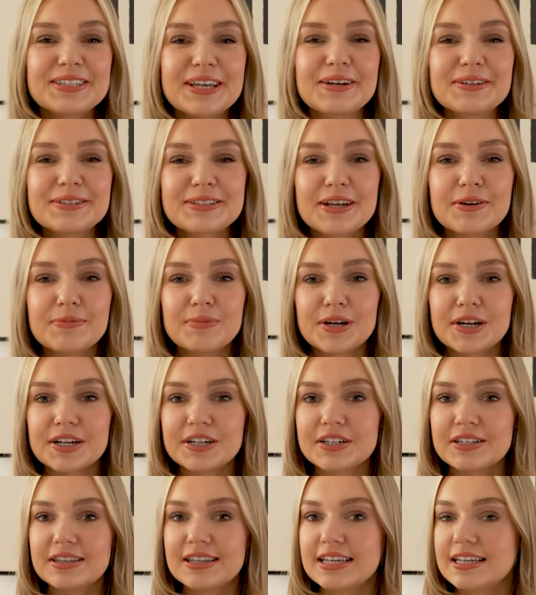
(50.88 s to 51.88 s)
so
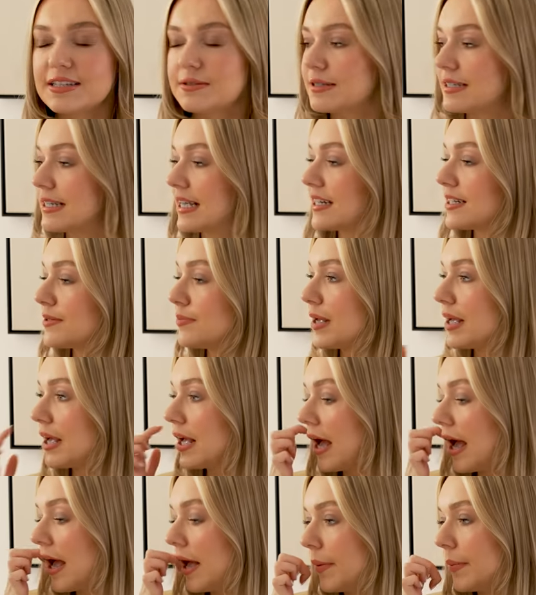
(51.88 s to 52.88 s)
much. These were sent to
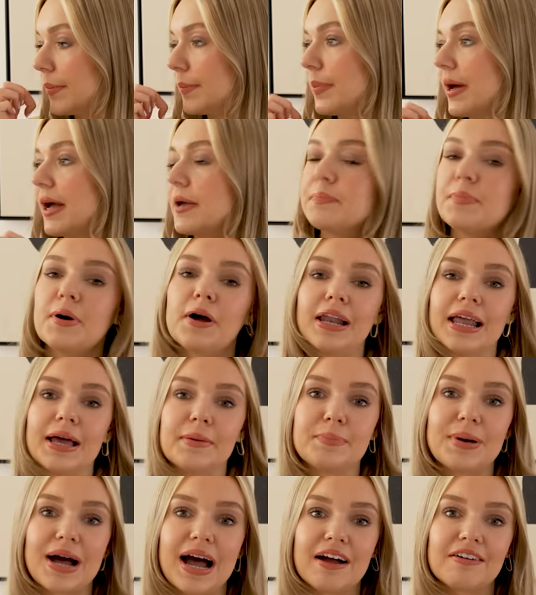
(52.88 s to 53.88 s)
me by
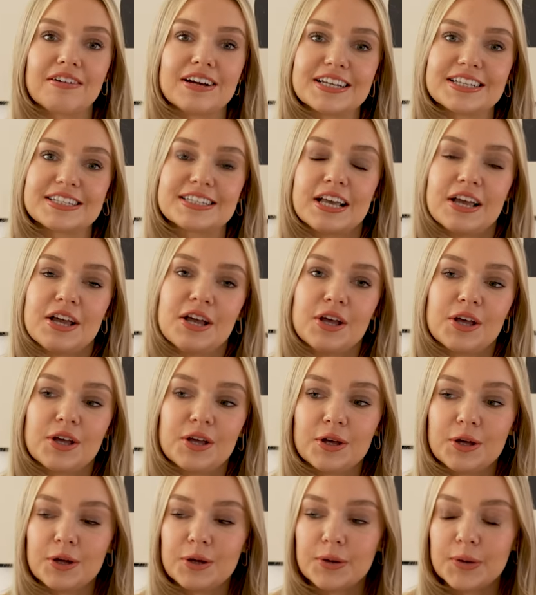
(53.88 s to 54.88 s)
Pullen Paris,
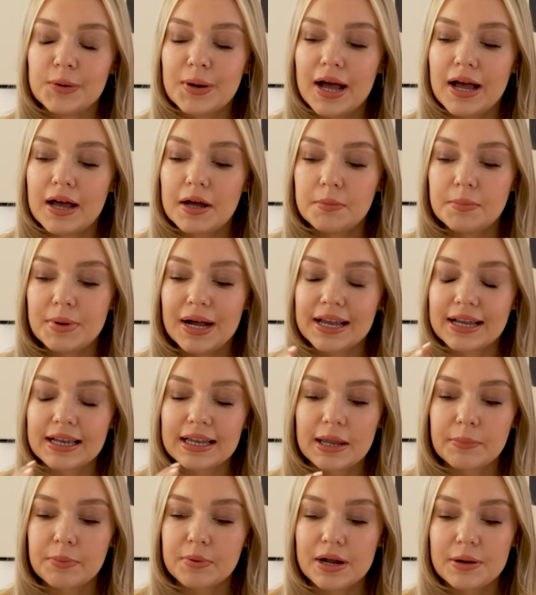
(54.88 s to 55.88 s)
who I
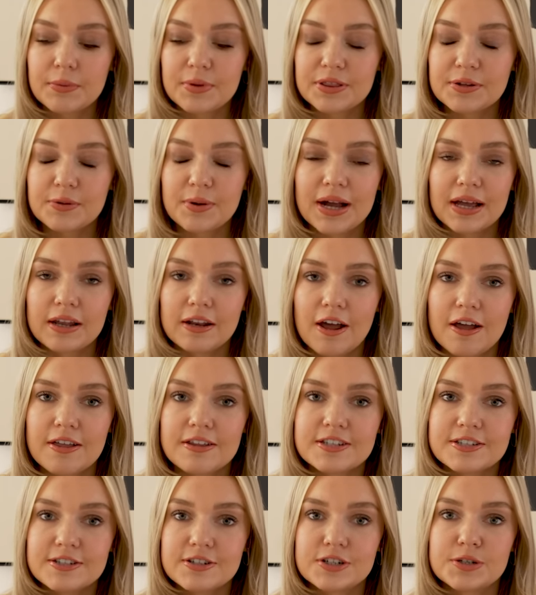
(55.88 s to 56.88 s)
collaborate with quite a lot.
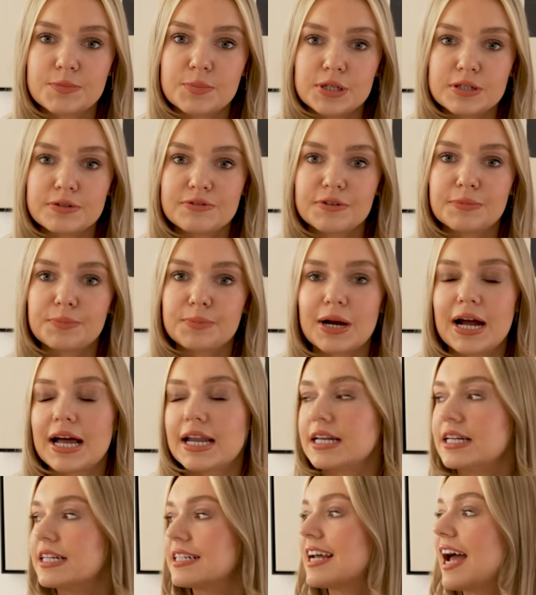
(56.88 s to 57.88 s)
It's such a beautiful
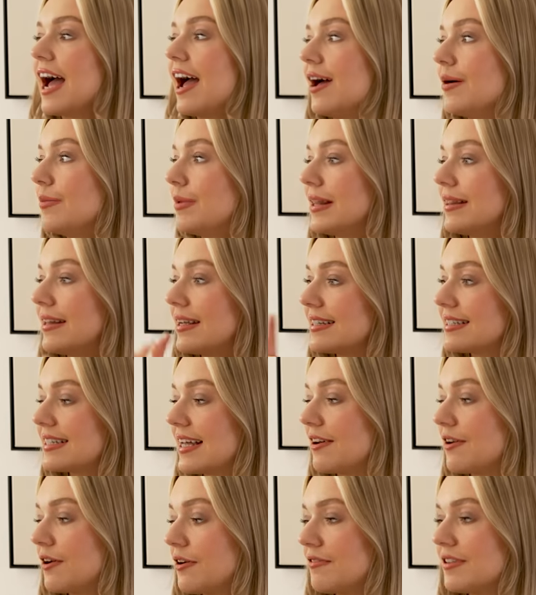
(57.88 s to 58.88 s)
brand, and they
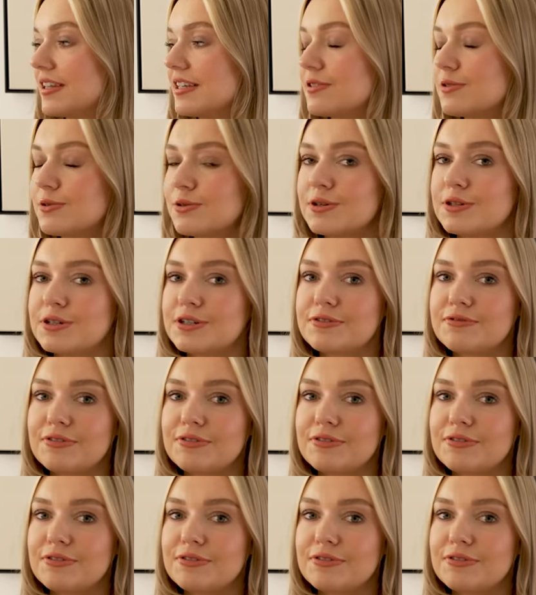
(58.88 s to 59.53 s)
sent over these gorgeous